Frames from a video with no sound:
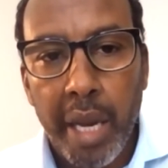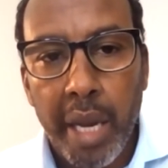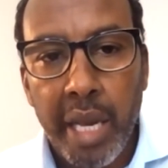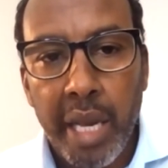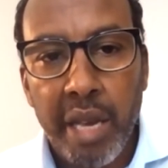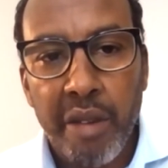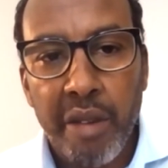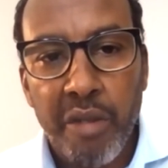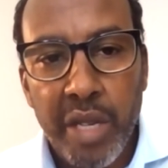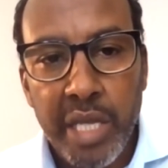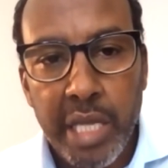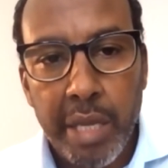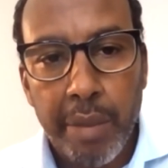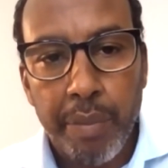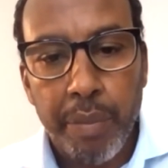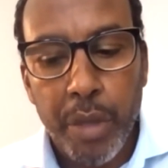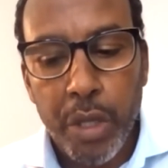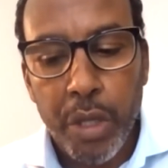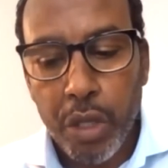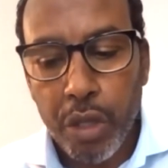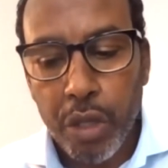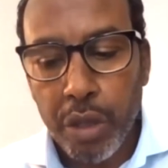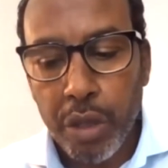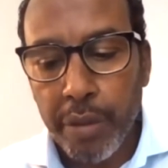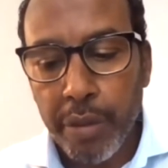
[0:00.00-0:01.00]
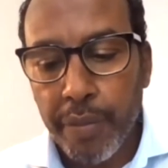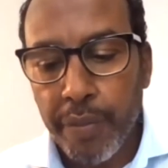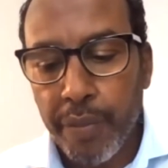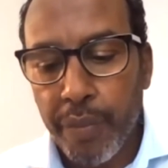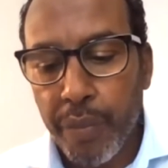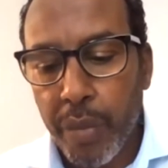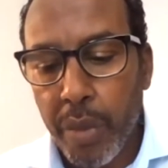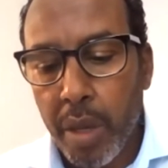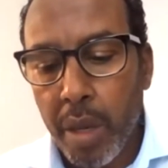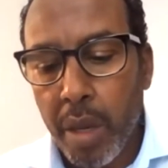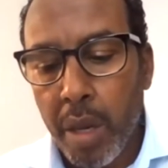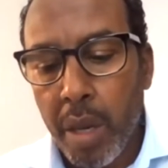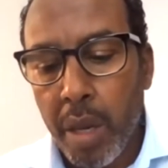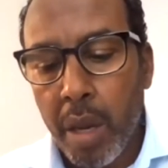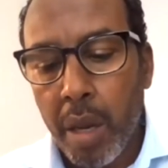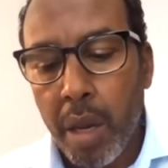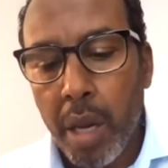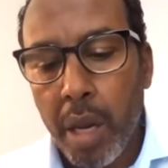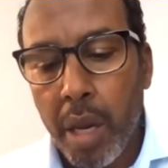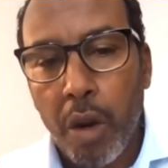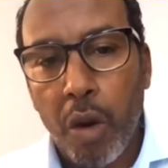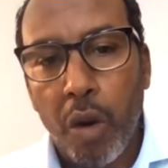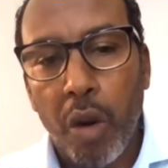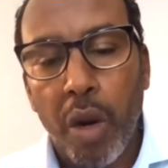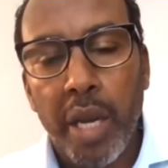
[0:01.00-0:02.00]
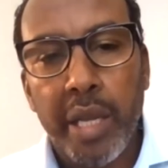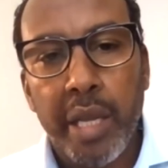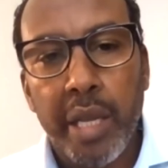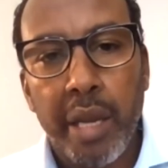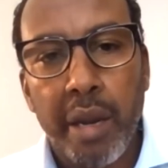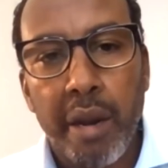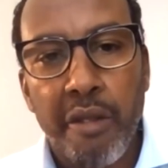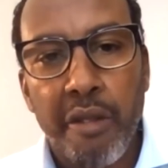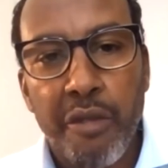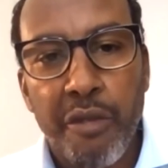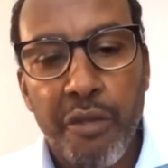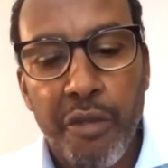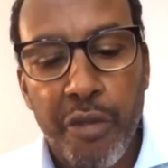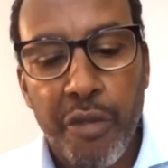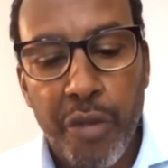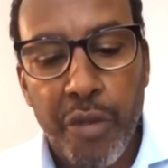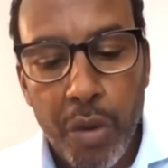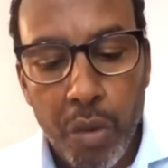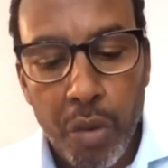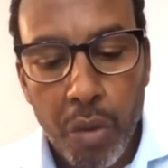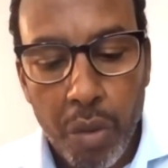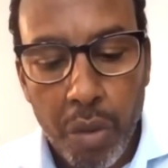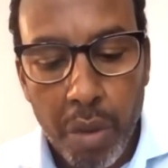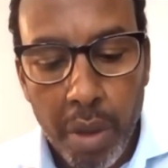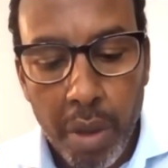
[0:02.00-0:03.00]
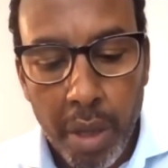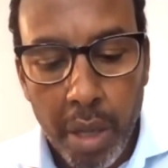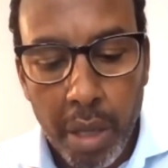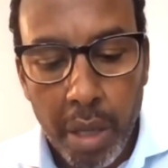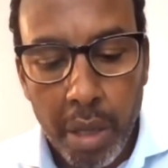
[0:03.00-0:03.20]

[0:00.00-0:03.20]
gave a submission, collected a few